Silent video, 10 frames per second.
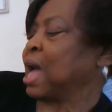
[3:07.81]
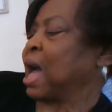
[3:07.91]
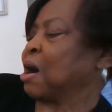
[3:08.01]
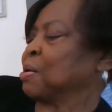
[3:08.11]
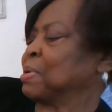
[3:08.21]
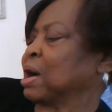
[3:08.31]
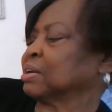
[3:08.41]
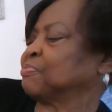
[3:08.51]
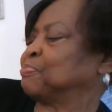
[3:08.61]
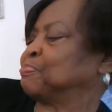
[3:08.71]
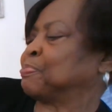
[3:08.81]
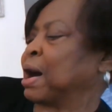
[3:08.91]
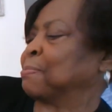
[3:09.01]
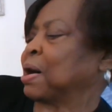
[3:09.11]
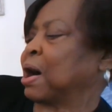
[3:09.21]
How about if
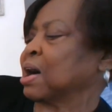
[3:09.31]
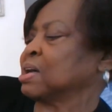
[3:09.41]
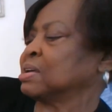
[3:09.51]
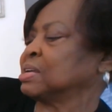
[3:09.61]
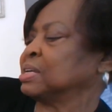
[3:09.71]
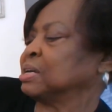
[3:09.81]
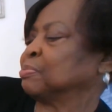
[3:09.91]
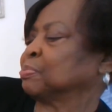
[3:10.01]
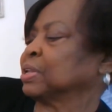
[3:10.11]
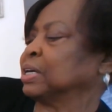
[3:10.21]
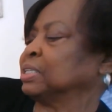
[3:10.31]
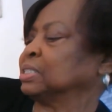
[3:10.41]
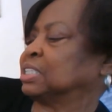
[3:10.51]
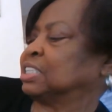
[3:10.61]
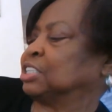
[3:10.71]
Papa plays